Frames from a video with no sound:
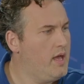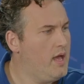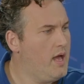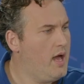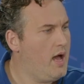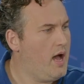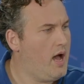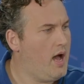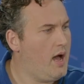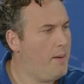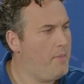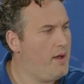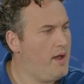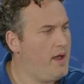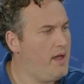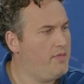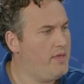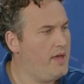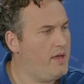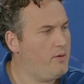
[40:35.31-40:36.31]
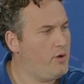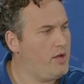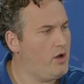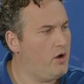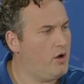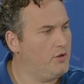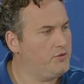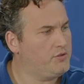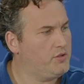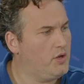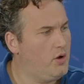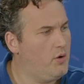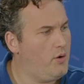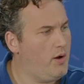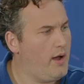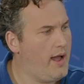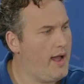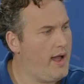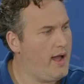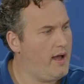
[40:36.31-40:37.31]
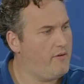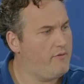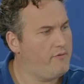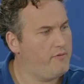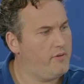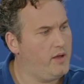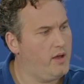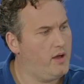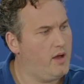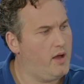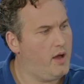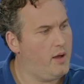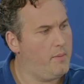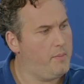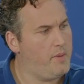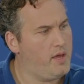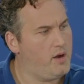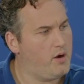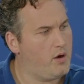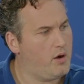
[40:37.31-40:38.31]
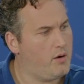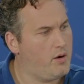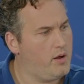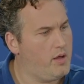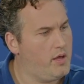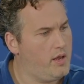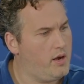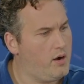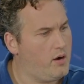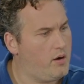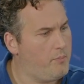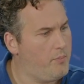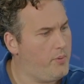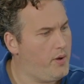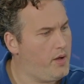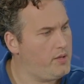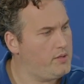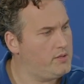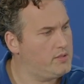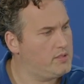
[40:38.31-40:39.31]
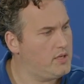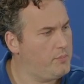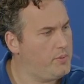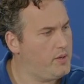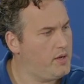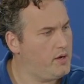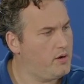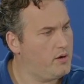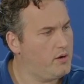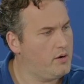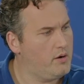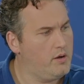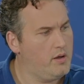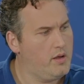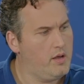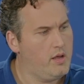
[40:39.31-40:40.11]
And then we also have in our buttons up here,